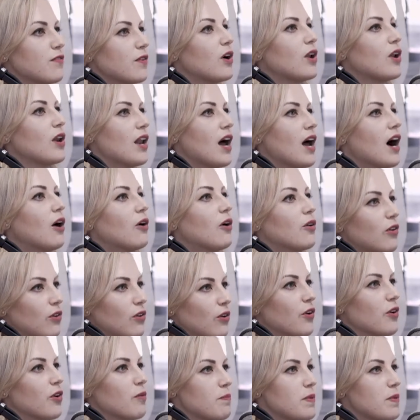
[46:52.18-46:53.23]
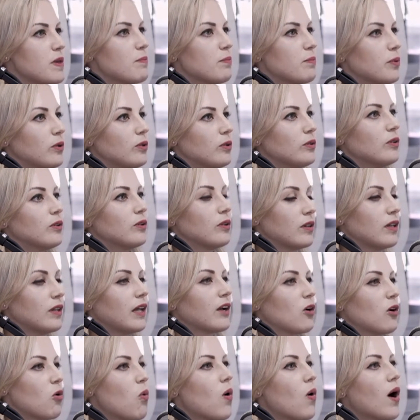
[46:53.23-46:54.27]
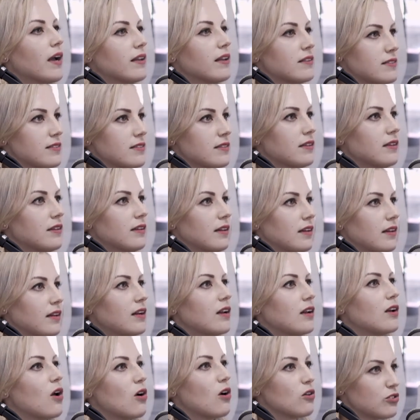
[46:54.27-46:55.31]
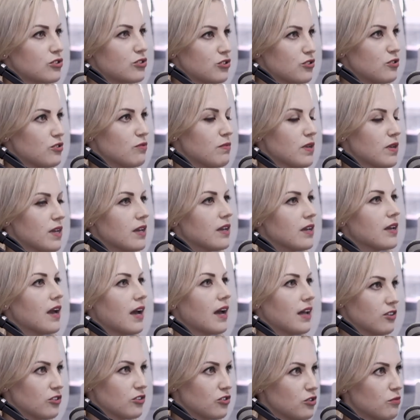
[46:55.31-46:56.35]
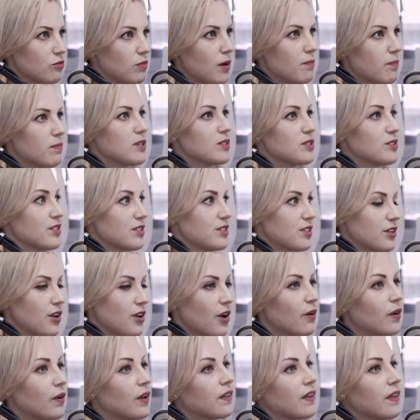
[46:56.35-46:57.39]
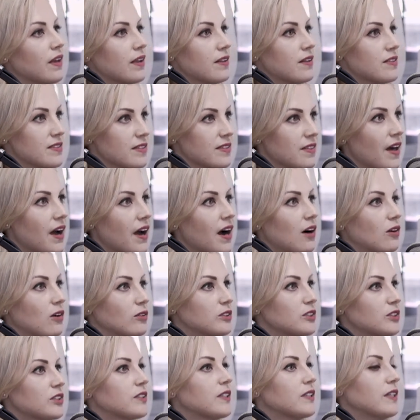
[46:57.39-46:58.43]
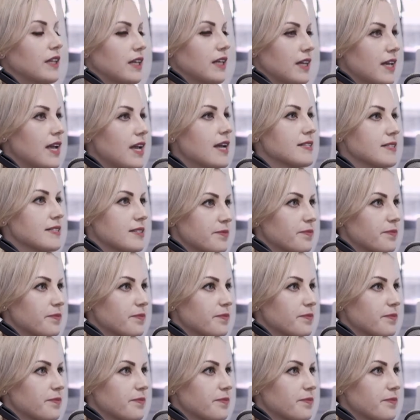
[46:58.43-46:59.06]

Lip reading: allowed a lot of people like quite close to me and to my business and knowing the ins and the outs. Yes.